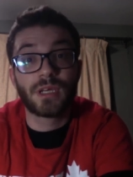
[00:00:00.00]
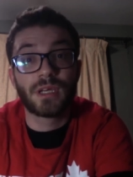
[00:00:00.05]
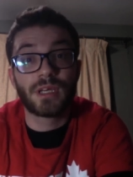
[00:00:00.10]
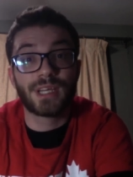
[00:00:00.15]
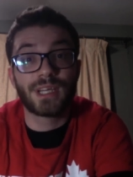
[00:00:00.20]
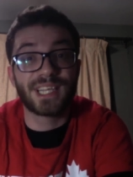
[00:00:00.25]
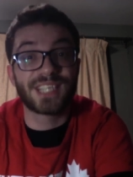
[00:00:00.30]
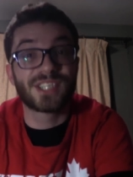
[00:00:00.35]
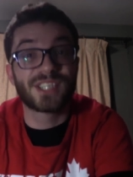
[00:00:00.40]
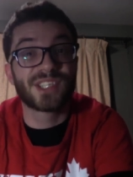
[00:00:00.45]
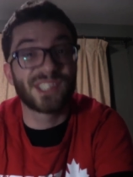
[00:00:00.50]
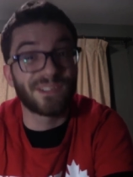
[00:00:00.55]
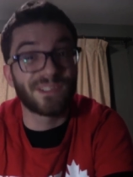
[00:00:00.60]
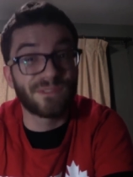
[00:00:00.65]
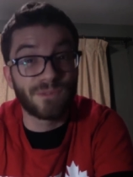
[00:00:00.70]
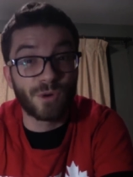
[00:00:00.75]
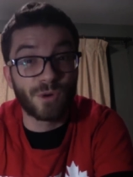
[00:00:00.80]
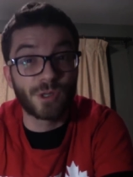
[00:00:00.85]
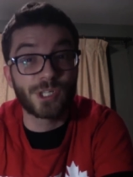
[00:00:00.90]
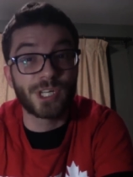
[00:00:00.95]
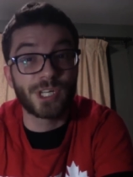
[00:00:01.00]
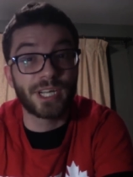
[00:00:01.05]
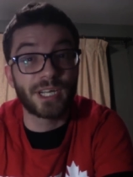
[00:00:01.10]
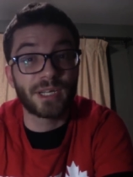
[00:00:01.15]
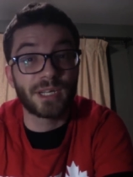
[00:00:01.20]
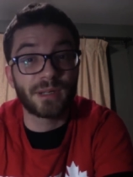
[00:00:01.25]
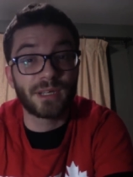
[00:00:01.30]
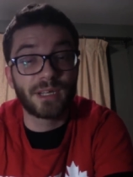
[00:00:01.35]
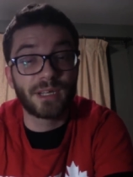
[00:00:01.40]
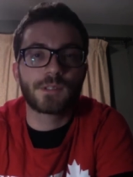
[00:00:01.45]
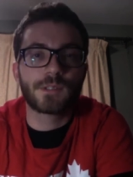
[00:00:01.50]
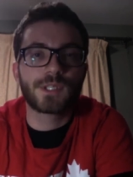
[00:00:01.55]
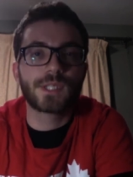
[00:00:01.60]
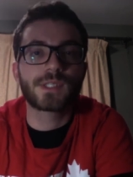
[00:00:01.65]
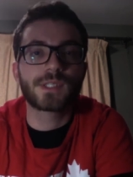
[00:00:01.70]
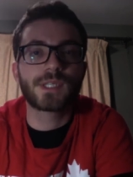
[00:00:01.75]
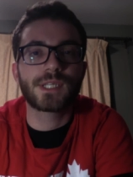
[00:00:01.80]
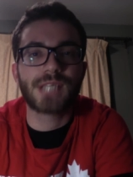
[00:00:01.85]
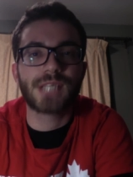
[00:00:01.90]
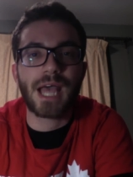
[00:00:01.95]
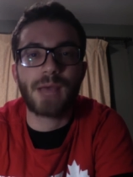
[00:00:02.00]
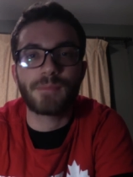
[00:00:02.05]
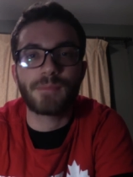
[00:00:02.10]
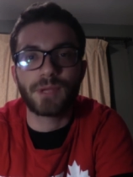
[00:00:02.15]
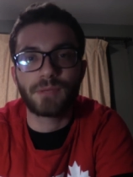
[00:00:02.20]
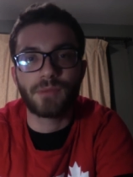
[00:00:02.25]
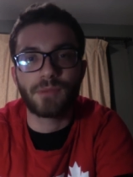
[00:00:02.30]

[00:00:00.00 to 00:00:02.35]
And this is unfortunate. Since this happened,